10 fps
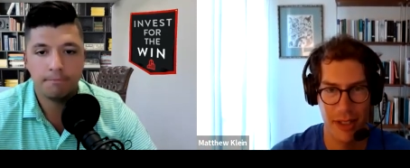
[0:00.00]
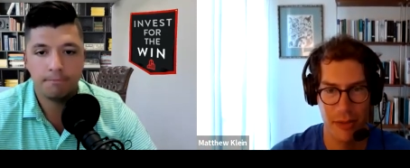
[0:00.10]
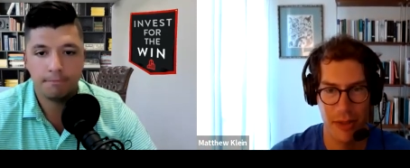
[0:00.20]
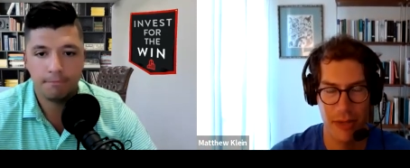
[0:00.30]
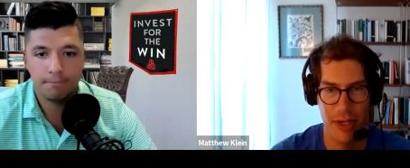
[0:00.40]
Speaker 1: know
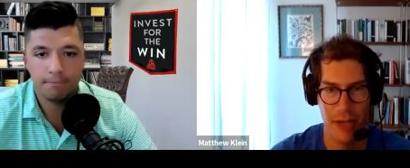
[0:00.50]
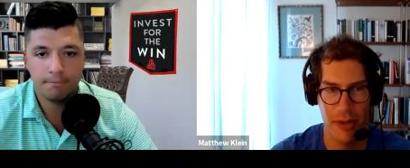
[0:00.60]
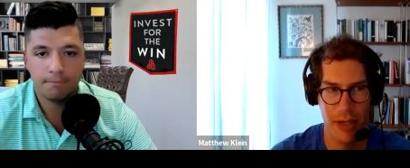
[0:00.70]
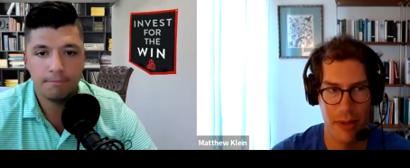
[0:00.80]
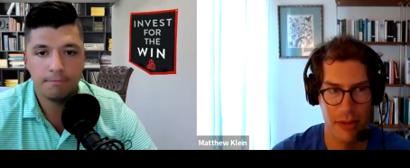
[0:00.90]
what I write. I
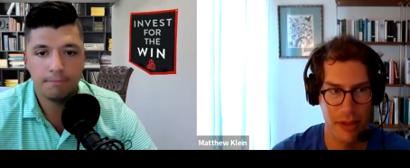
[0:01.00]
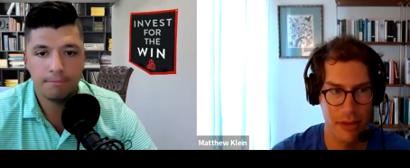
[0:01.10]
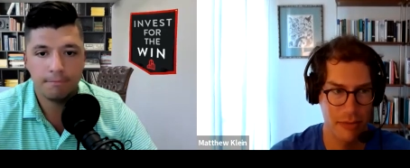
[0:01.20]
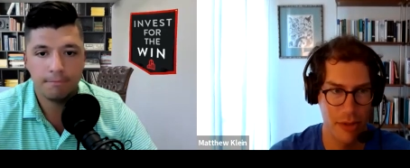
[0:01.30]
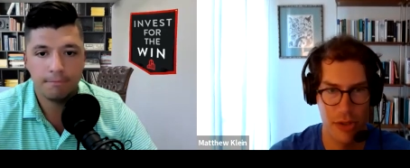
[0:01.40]
write about you
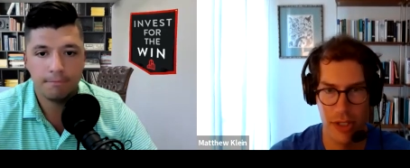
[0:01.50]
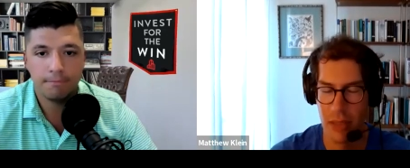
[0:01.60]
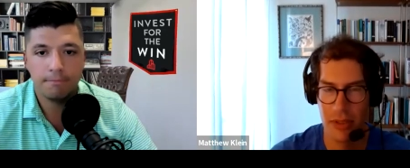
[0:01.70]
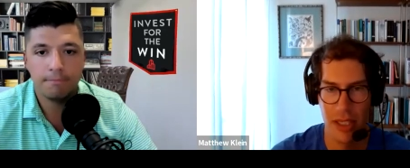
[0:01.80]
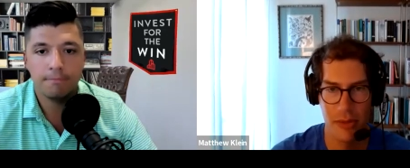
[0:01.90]
know usually a
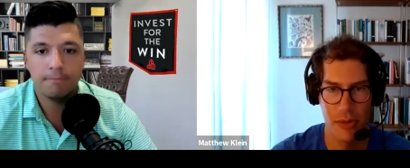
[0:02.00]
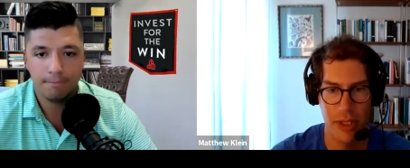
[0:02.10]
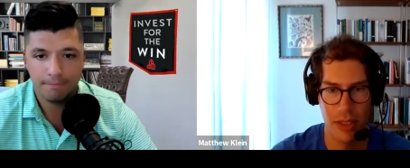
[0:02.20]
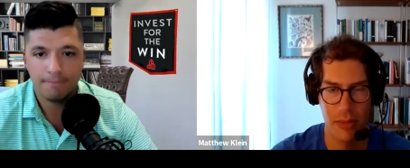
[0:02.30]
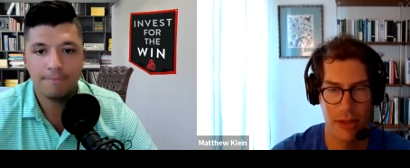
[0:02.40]
couple times a
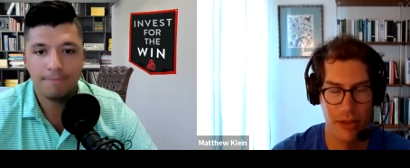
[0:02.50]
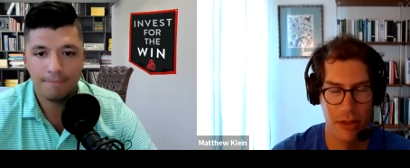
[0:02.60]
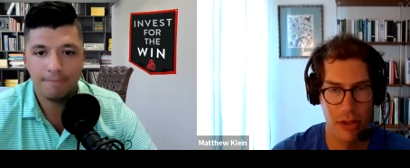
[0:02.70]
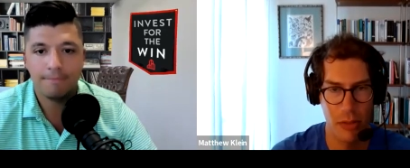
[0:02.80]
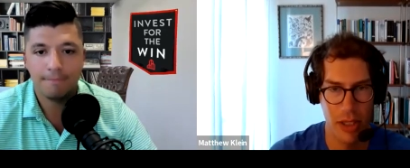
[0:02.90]
week about
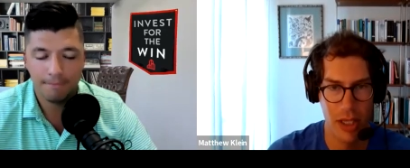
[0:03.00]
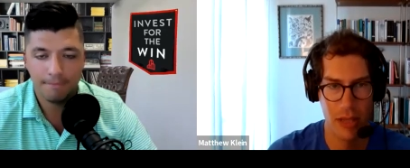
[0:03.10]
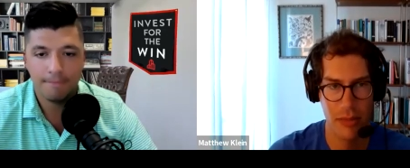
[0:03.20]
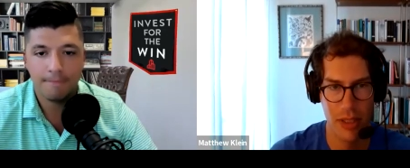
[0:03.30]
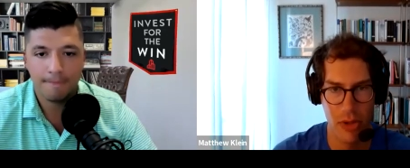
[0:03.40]
the global
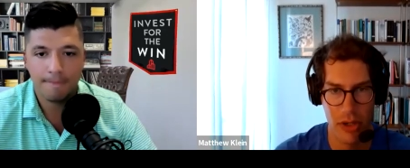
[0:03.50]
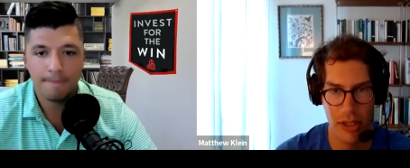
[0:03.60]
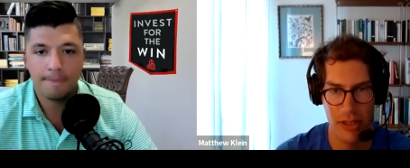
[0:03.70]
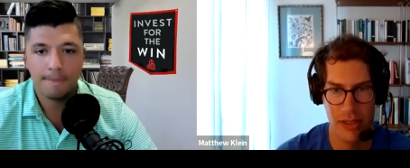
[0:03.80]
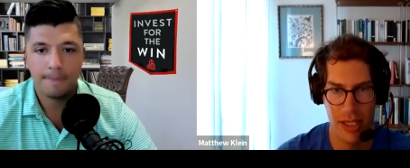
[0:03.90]
economy and
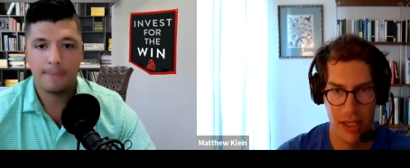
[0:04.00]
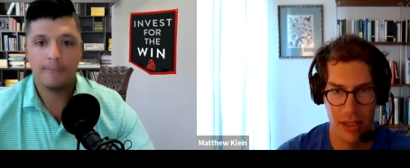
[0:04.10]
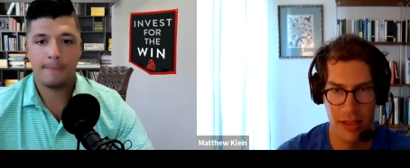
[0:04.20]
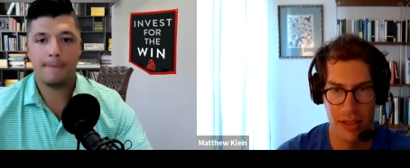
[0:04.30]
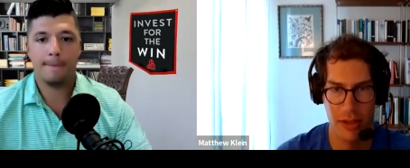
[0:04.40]
markets,
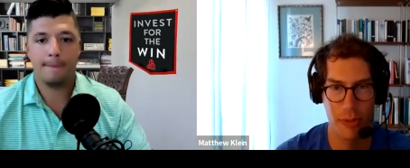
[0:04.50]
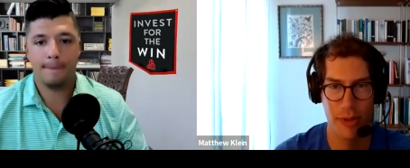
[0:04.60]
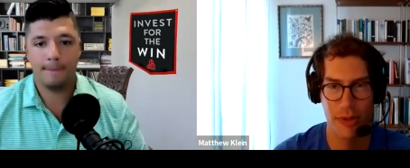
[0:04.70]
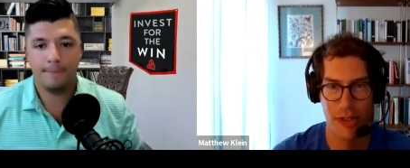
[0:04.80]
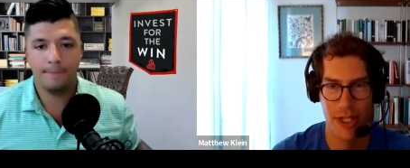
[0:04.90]
and uh, hope
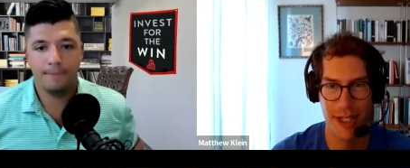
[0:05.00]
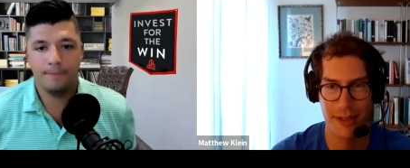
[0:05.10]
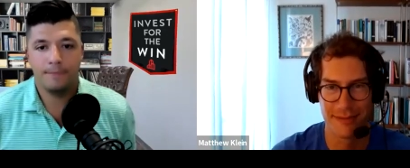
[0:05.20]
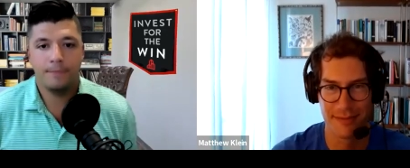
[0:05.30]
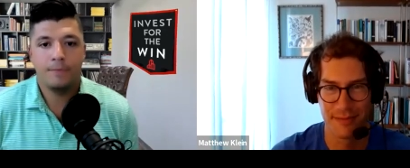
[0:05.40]
you can all check it
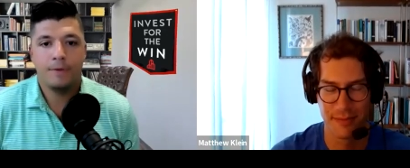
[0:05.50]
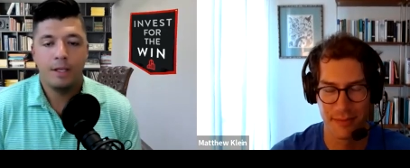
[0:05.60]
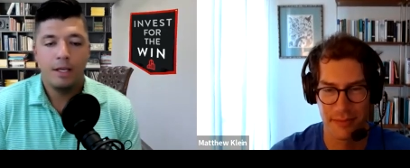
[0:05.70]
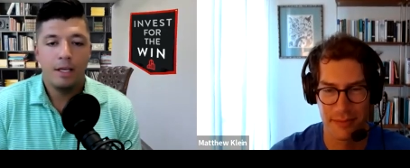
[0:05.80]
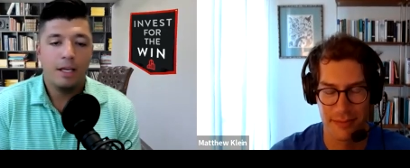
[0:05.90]
out.
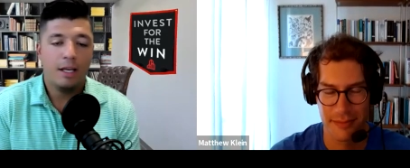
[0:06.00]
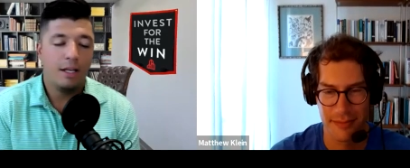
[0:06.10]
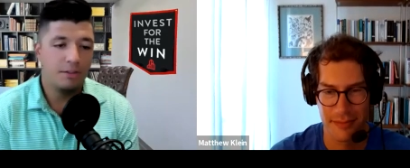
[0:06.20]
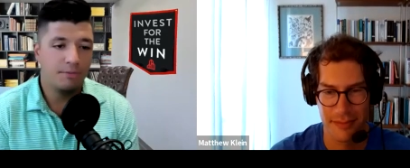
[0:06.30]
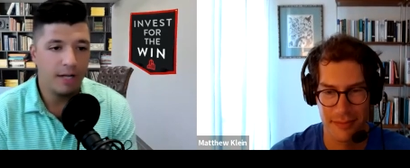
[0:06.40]
Speaker 2: It
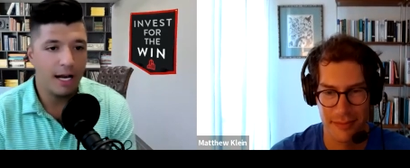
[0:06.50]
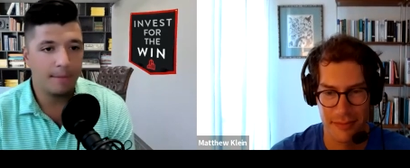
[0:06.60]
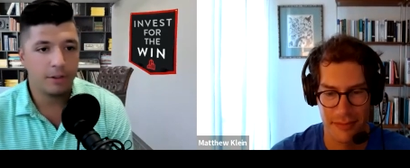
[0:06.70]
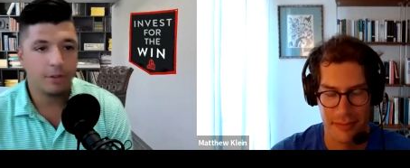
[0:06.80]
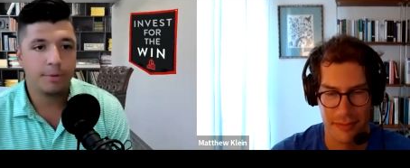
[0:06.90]
is
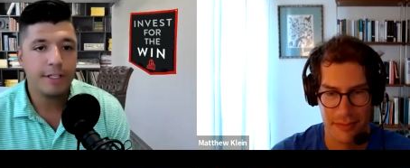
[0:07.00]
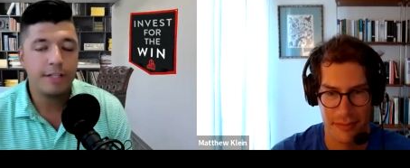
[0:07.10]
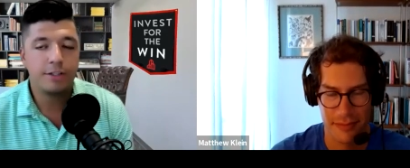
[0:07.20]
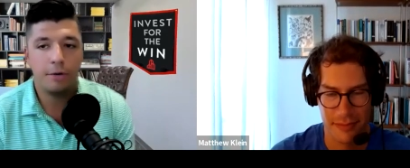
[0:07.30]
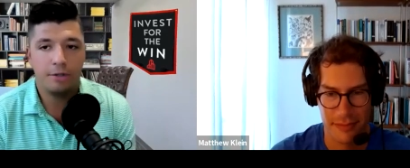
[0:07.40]
phenomenal.
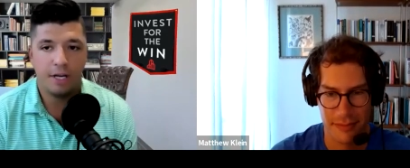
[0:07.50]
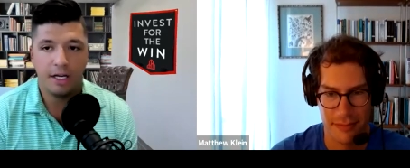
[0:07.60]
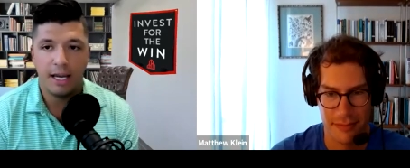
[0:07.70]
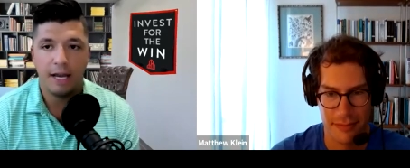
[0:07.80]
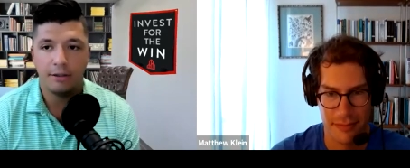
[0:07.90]
Please go
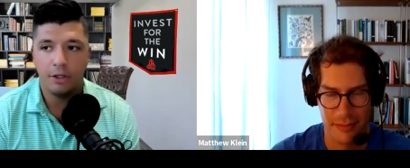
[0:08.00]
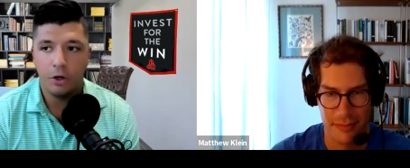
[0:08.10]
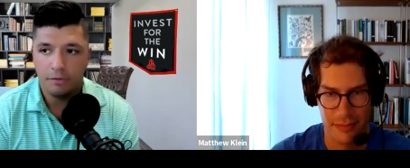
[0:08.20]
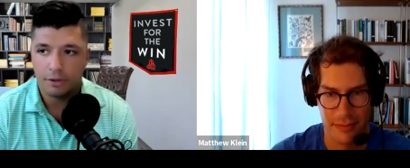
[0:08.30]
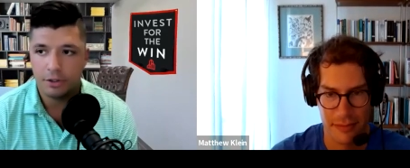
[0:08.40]
check out the
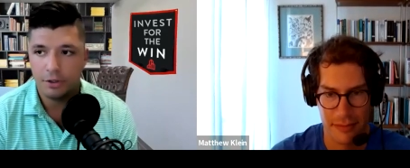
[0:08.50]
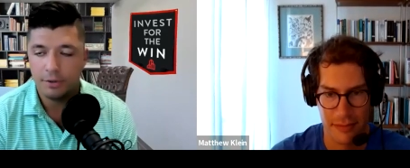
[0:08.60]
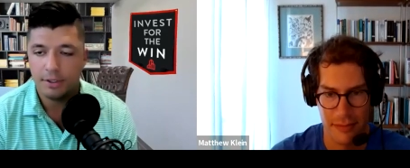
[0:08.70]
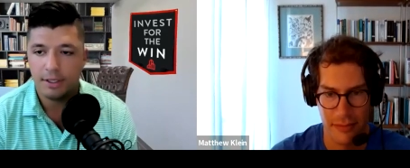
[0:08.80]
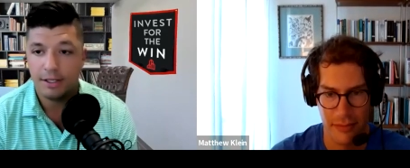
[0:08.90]

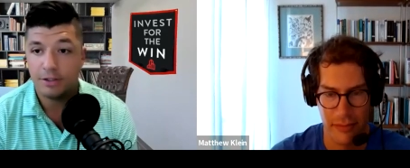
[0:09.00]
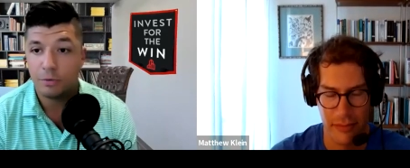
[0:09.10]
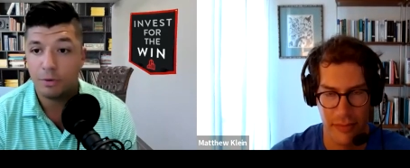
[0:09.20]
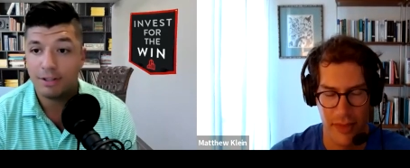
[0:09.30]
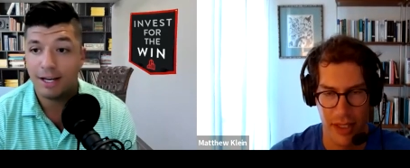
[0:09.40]
Overshoot. It is
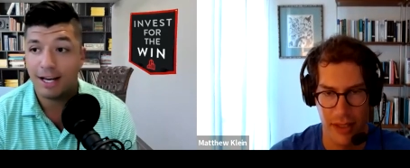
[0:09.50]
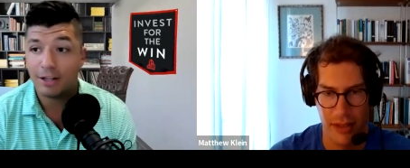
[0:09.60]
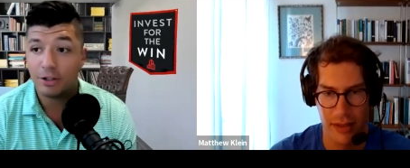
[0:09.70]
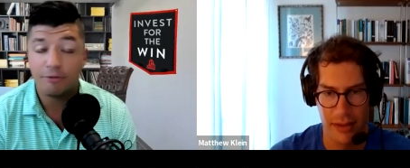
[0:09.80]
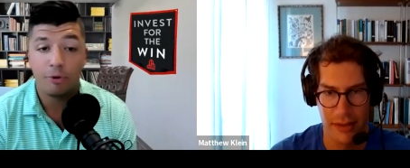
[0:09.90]
one thing I
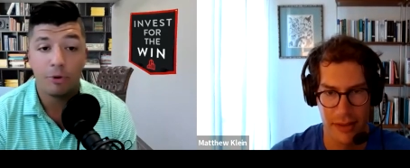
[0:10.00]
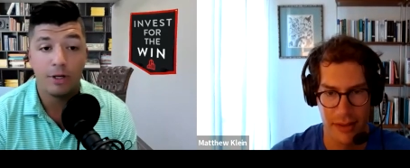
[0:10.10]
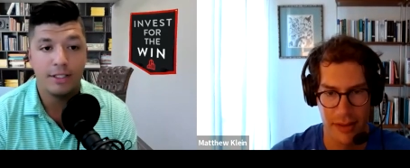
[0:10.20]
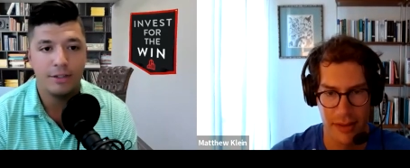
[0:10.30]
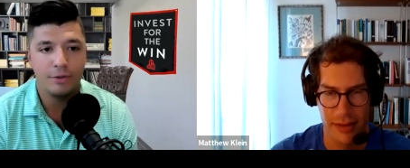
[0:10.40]
look
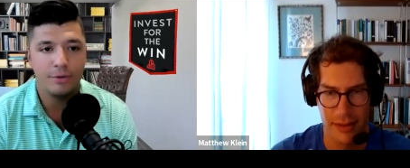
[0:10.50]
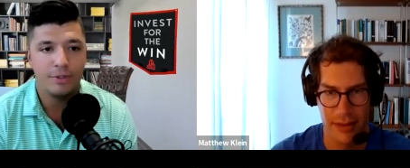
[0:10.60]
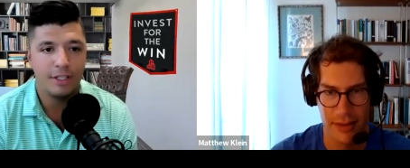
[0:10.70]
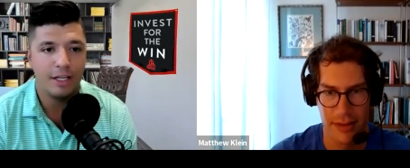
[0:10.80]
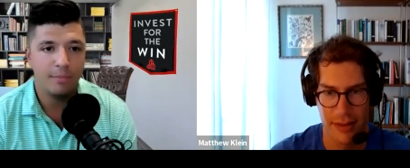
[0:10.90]
forward to
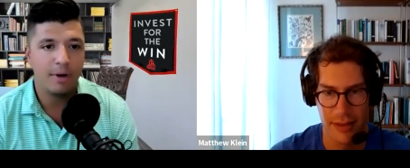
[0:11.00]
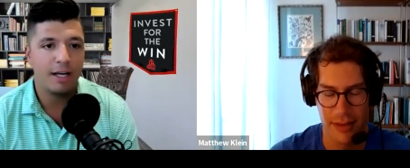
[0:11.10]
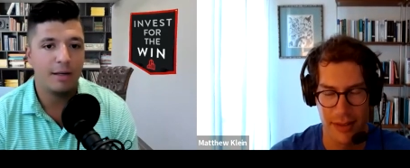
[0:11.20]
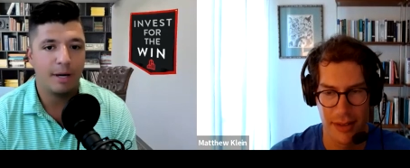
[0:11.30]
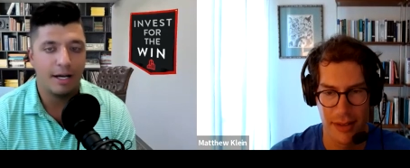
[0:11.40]
seeing in my
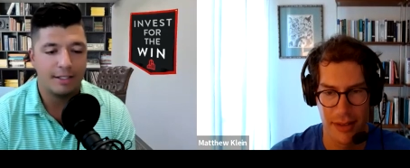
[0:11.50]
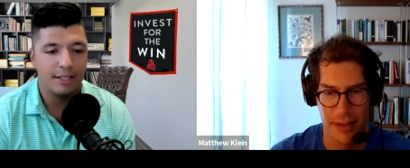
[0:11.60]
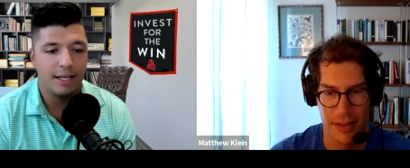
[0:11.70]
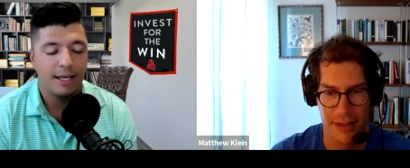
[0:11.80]
inbox